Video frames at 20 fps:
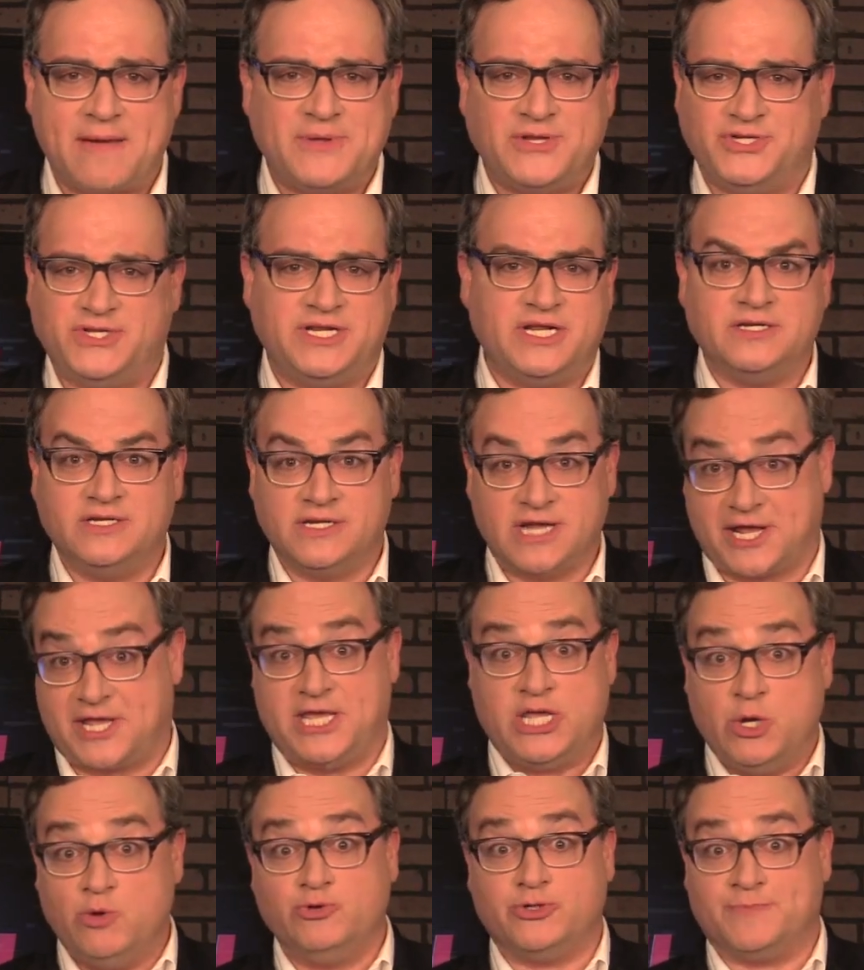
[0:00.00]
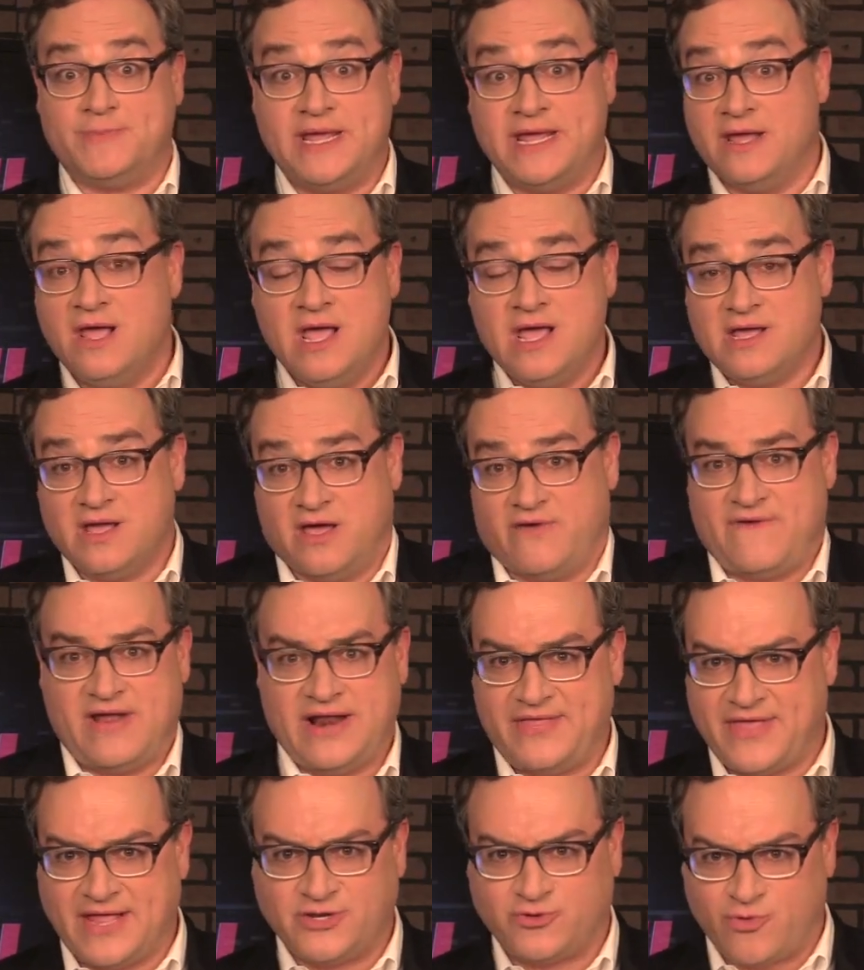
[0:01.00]
I mean, she didn't accuse me of
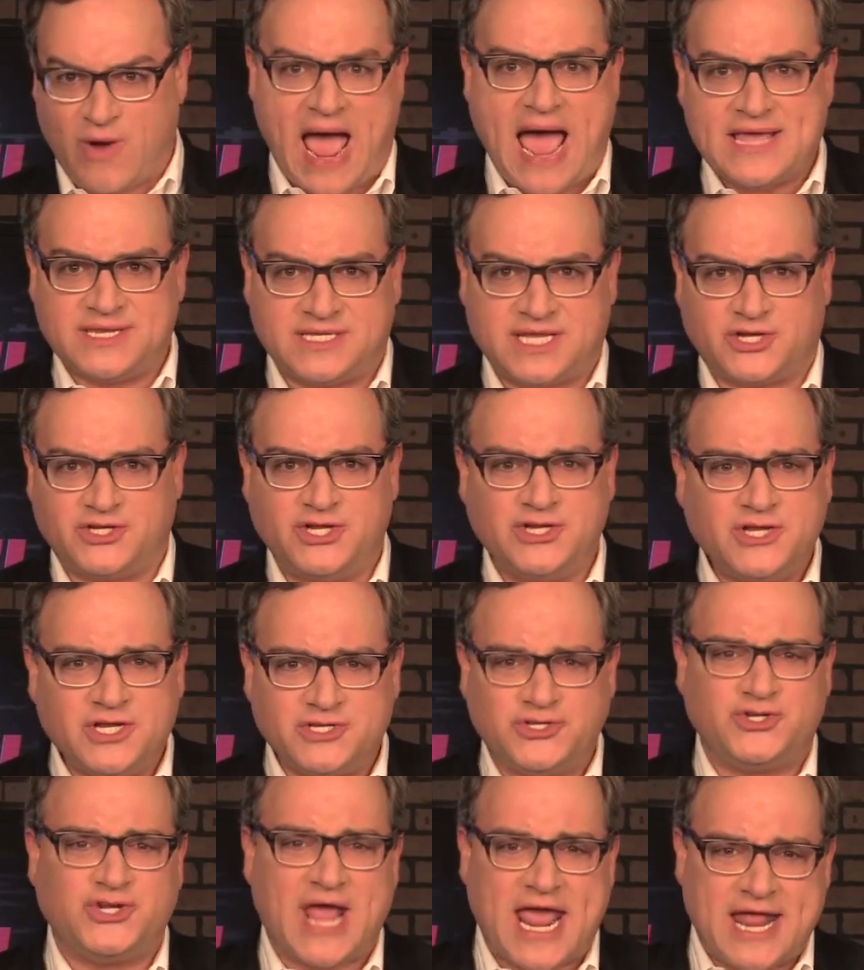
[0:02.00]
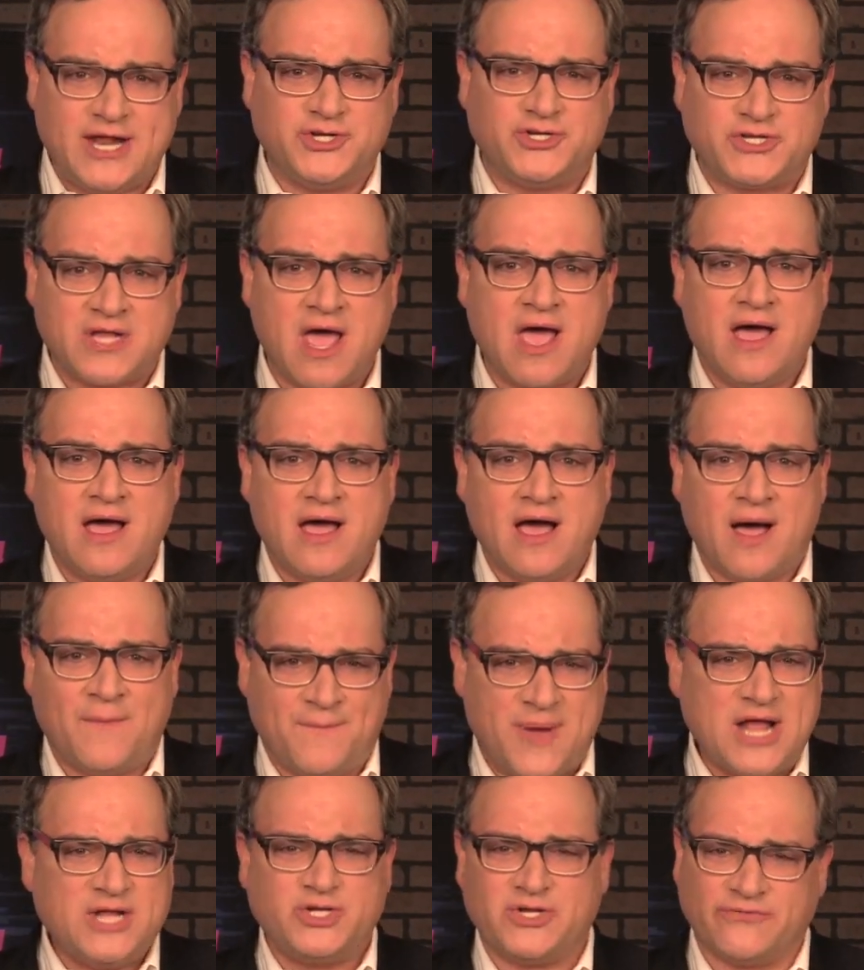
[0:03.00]
anything drastic. She just changed a
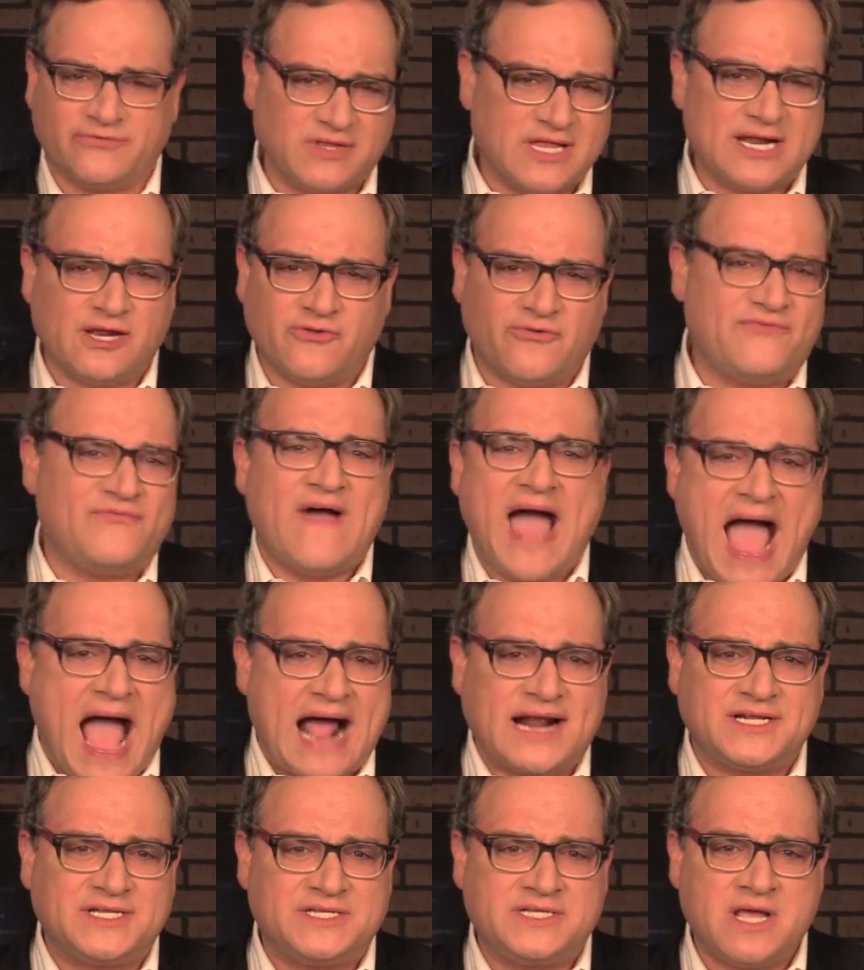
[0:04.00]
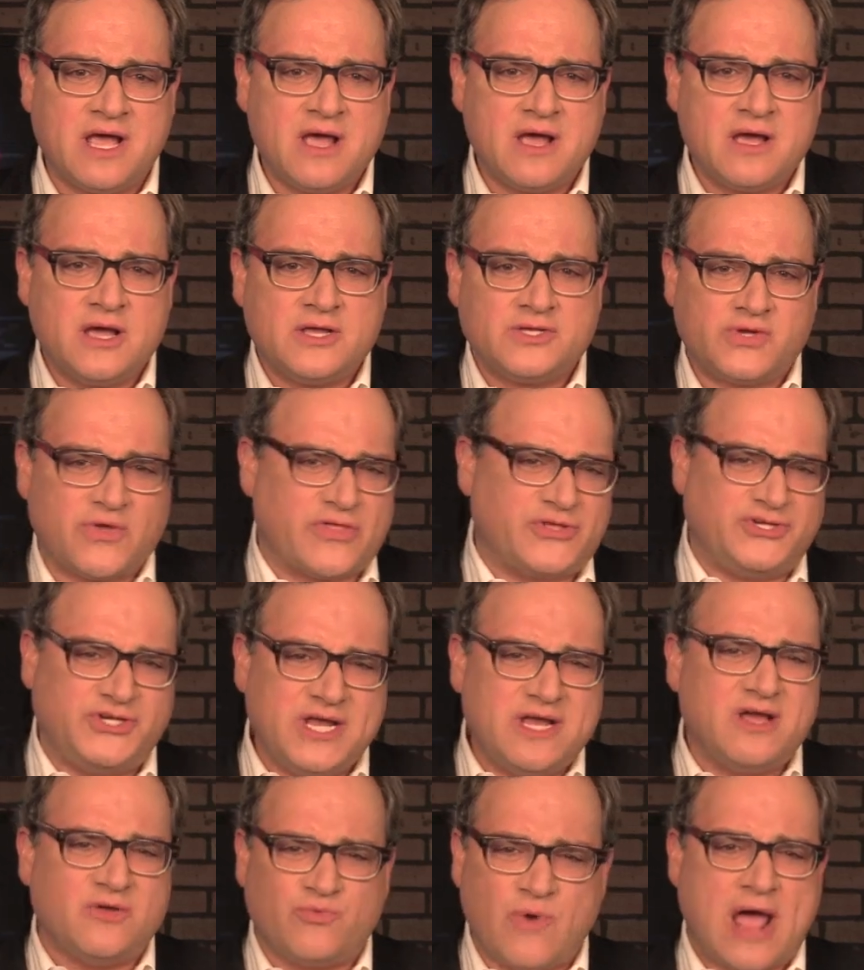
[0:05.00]
bunch of little facts so that
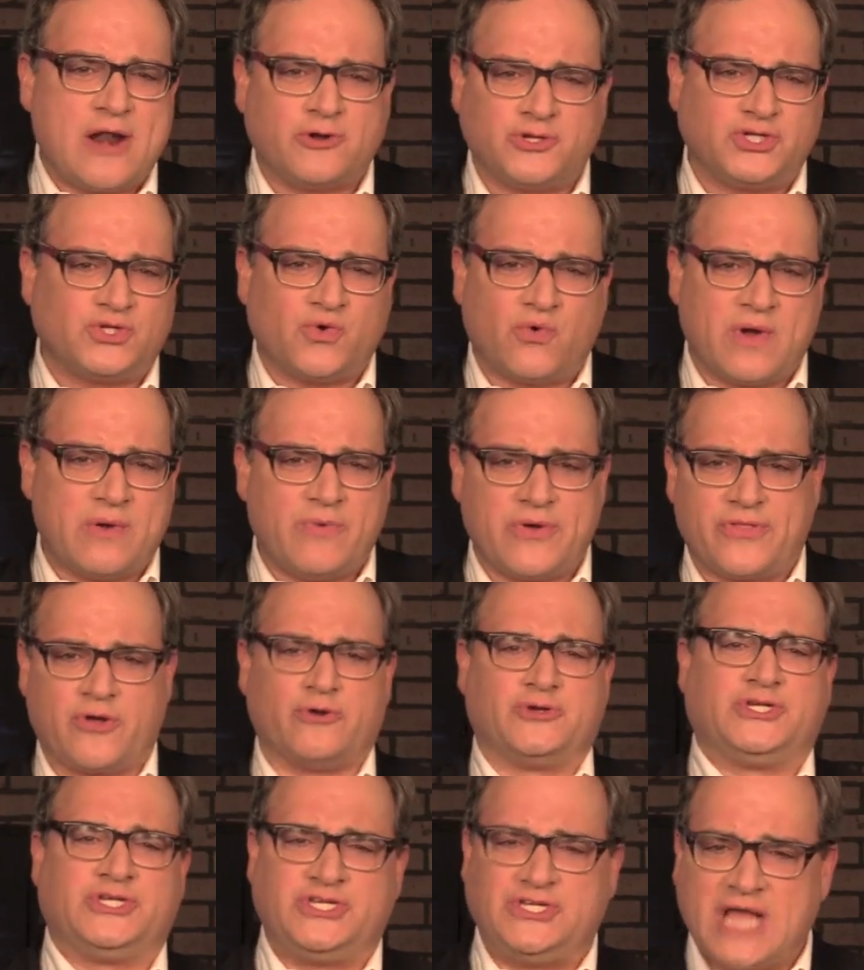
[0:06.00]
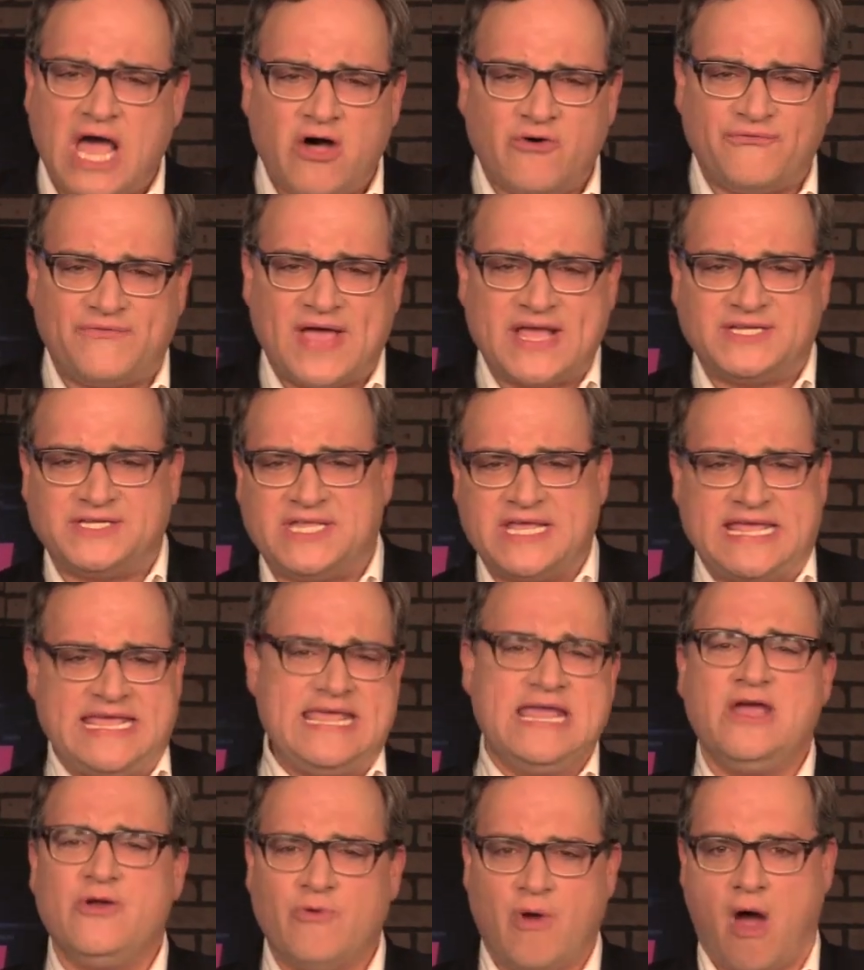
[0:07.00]
she could write her story with herself as the
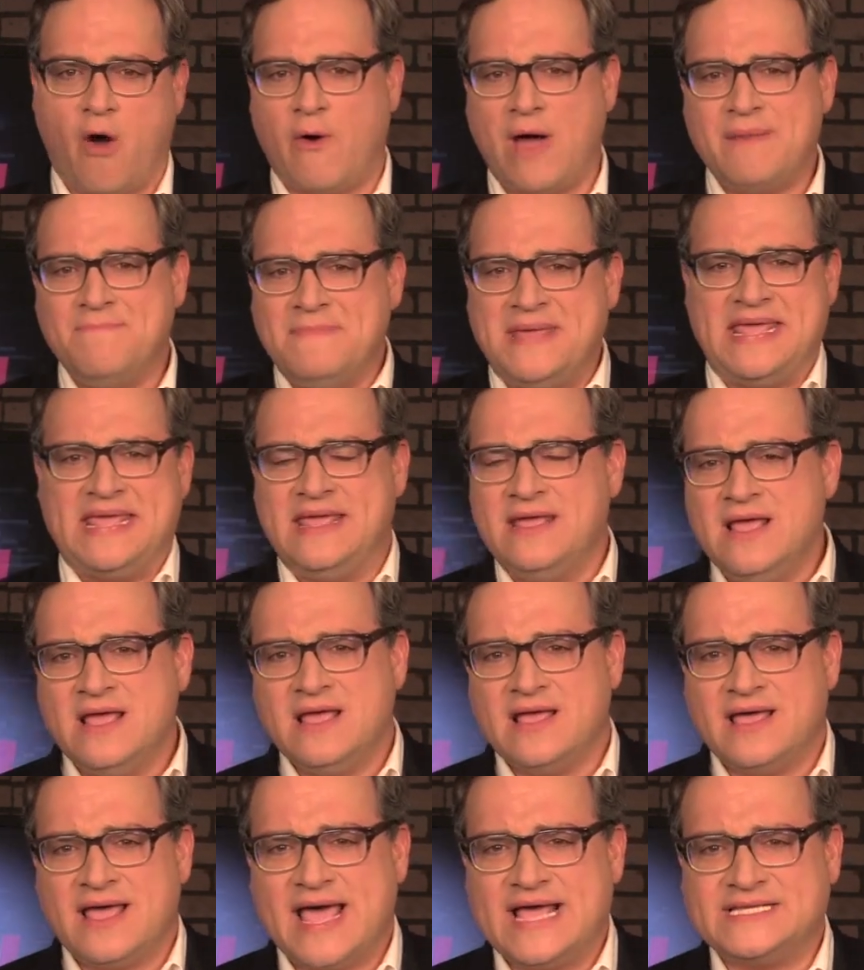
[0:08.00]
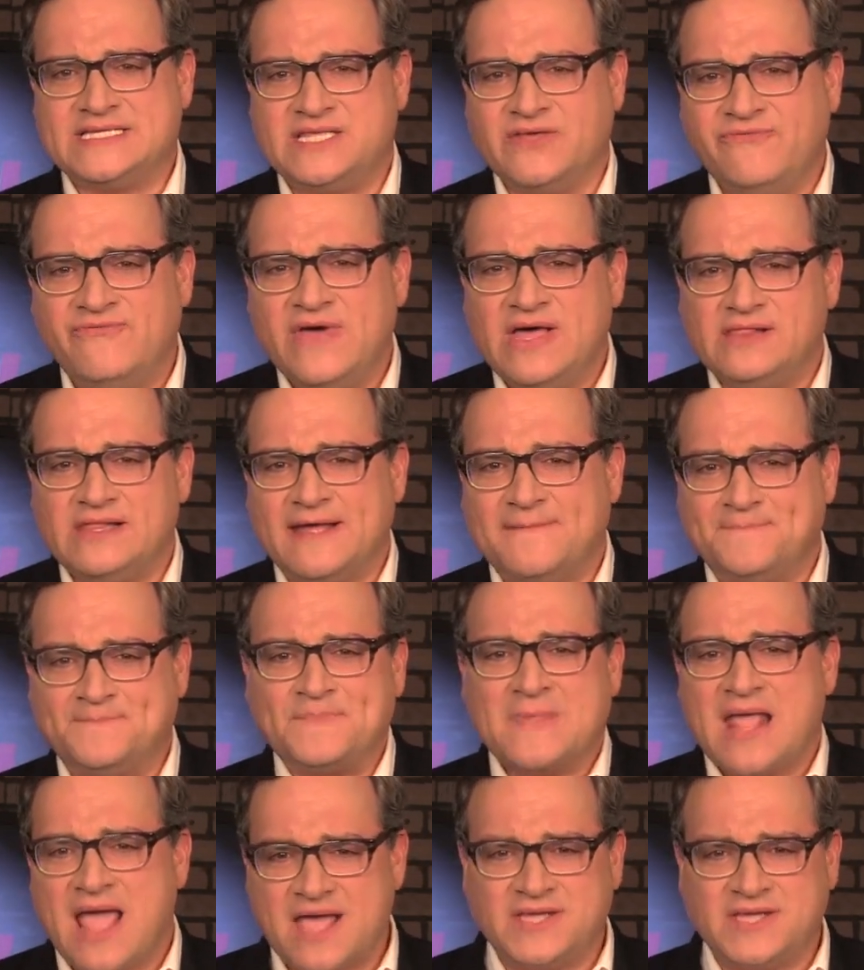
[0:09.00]
hero and me as the villain.